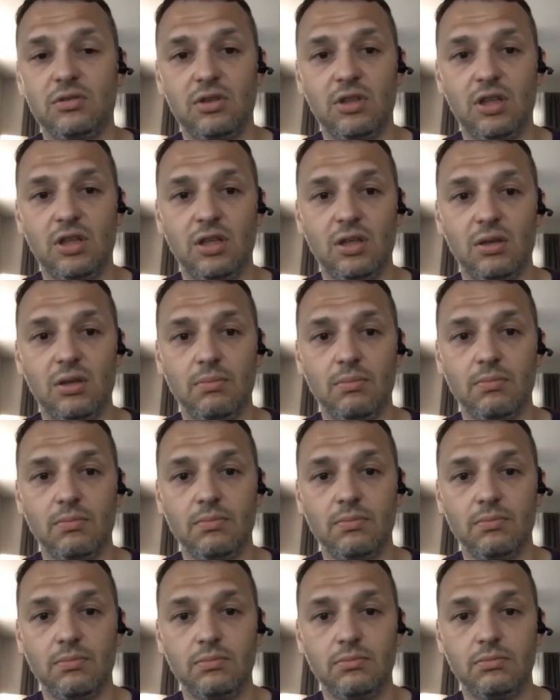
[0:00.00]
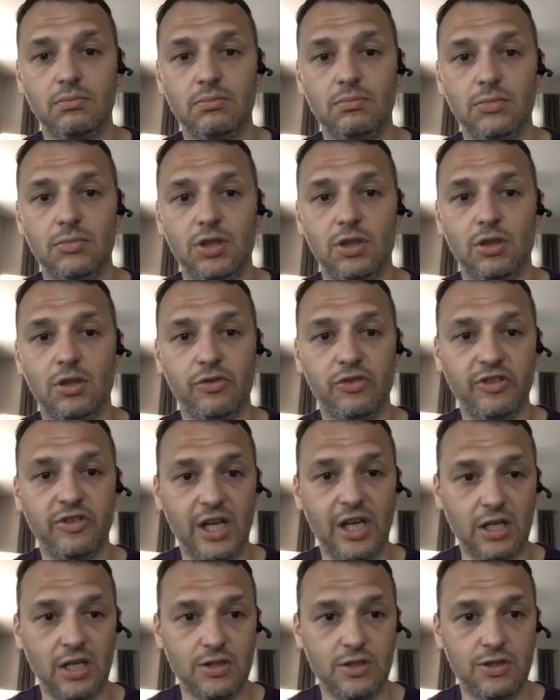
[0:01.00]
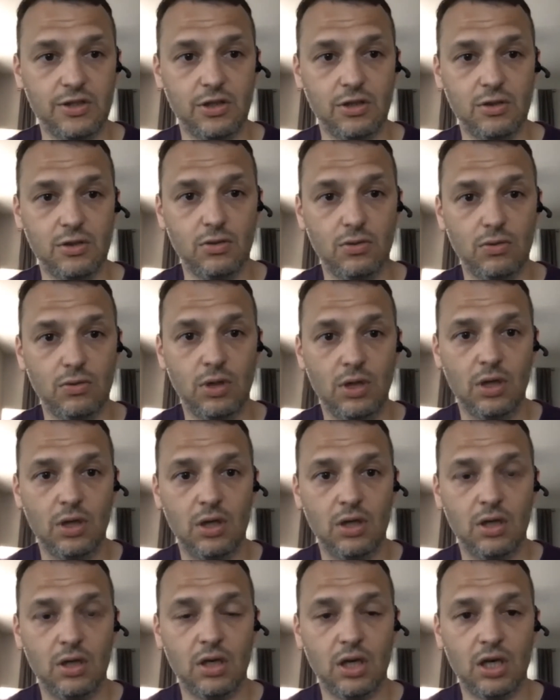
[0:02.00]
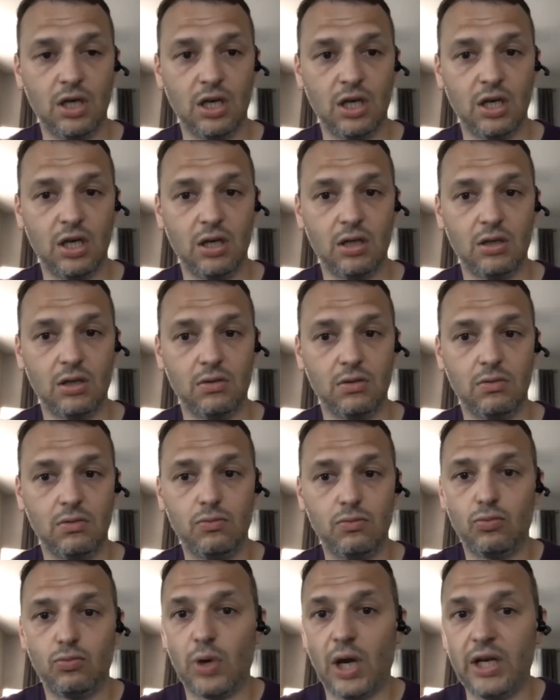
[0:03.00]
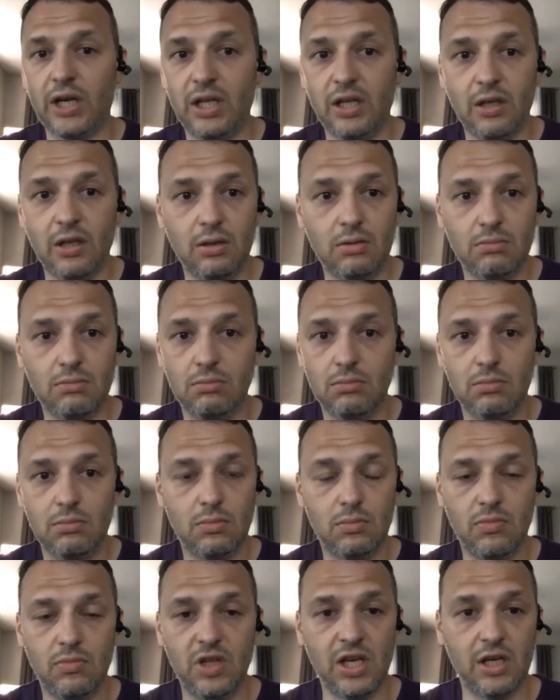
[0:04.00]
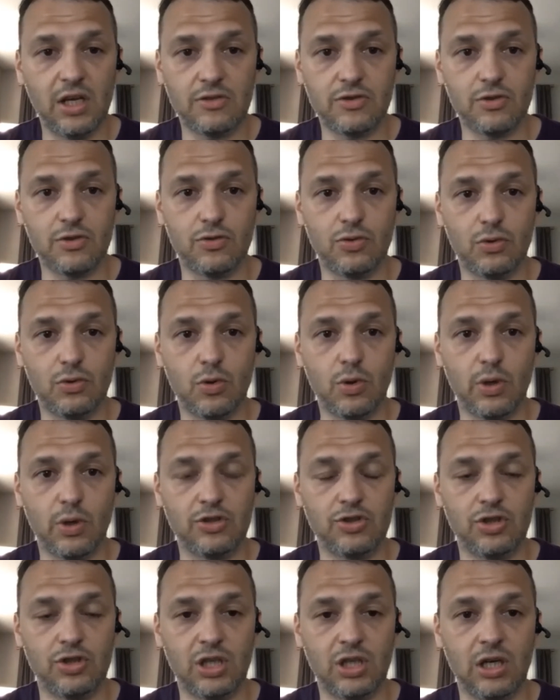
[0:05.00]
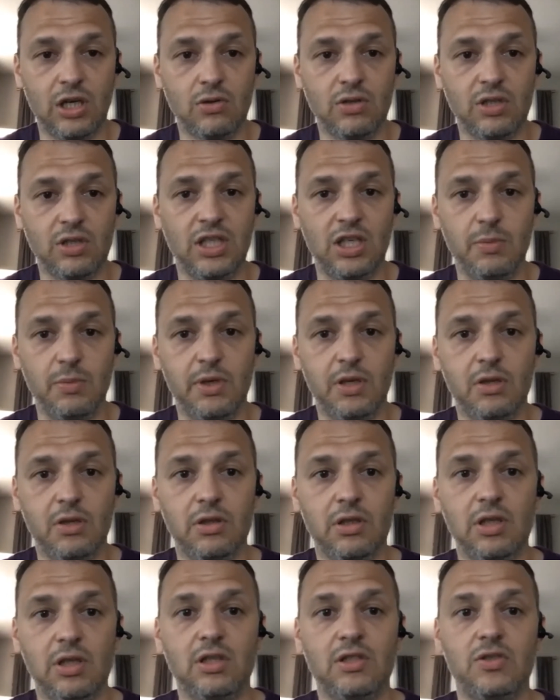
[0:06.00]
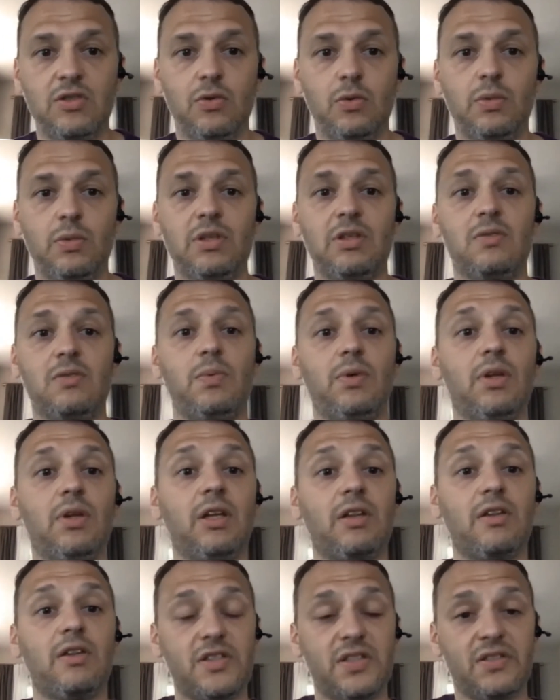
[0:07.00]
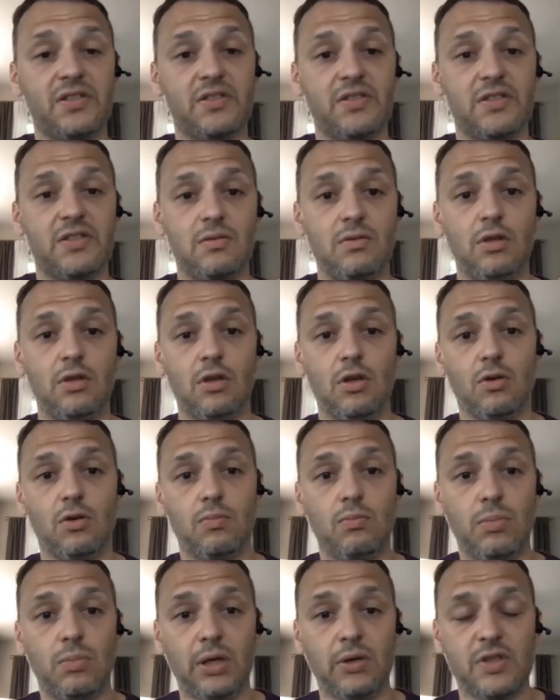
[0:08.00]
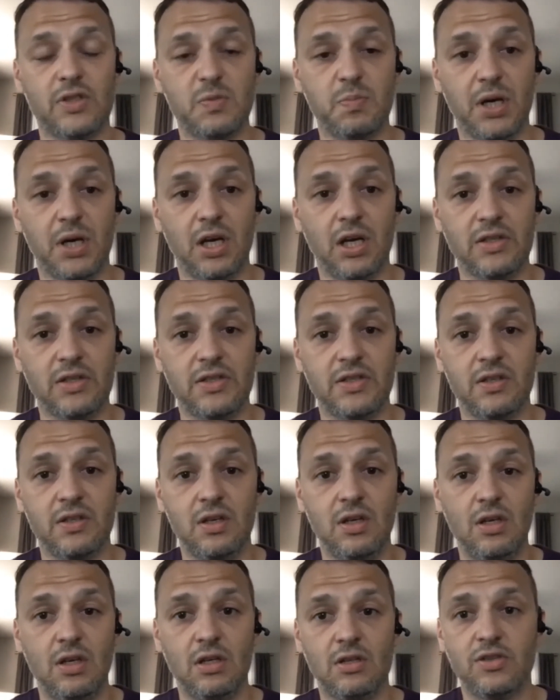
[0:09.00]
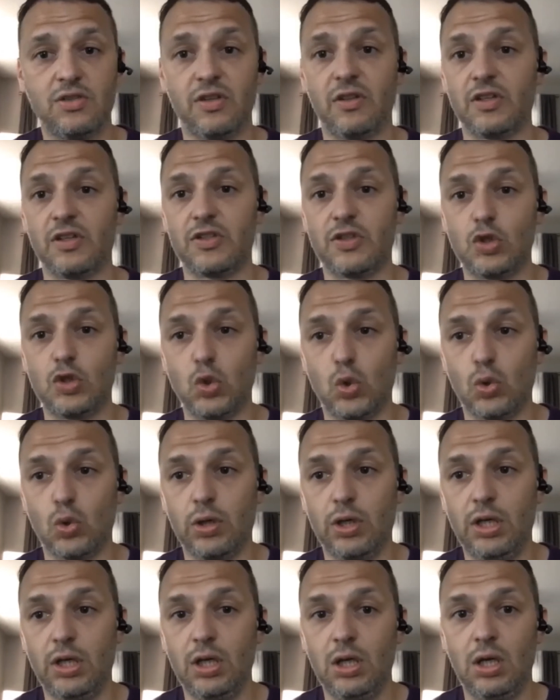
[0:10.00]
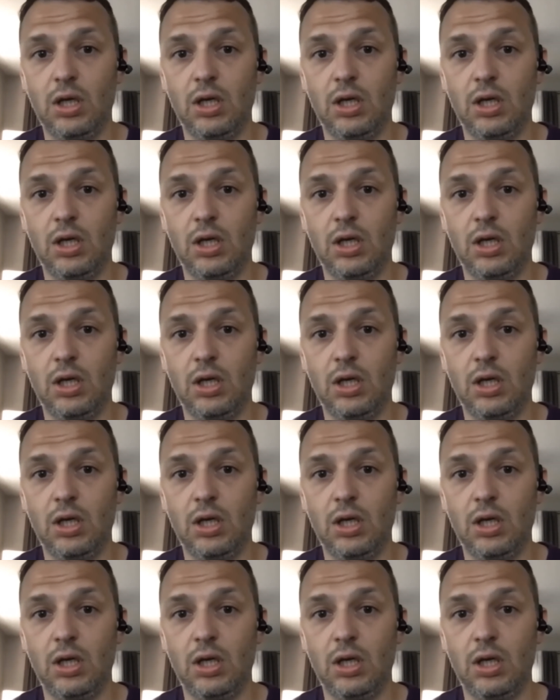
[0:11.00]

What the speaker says: you know, stance to you, writing the answer to a question out and emailing it to them and be like, this is, you know, my response to this story.